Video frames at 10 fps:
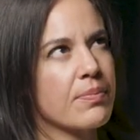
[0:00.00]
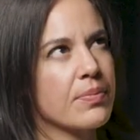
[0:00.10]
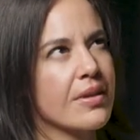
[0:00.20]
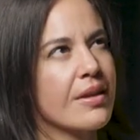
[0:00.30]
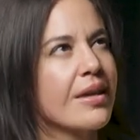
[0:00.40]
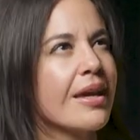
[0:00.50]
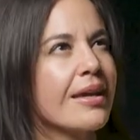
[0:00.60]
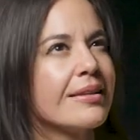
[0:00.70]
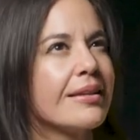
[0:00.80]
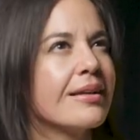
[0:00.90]

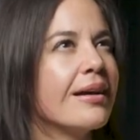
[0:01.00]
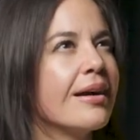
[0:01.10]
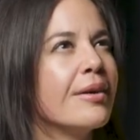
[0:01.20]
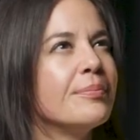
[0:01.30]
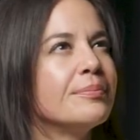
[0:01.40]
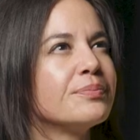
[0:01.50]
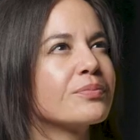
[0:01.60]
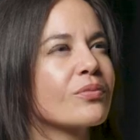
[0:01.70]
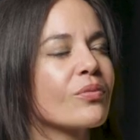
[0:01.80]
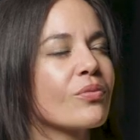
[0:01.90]

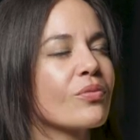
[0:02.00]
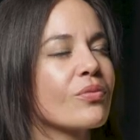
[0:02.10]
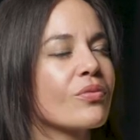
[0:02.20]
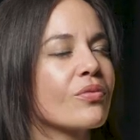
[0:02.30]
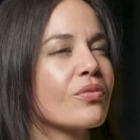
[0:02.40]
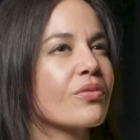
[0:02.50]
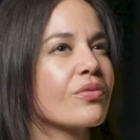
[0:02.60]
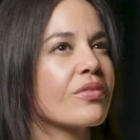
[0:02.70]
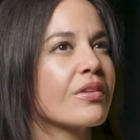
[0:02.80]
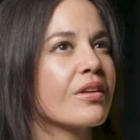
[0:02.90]

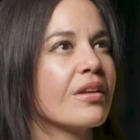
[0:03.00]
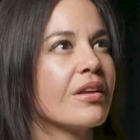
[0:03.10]
[no speech]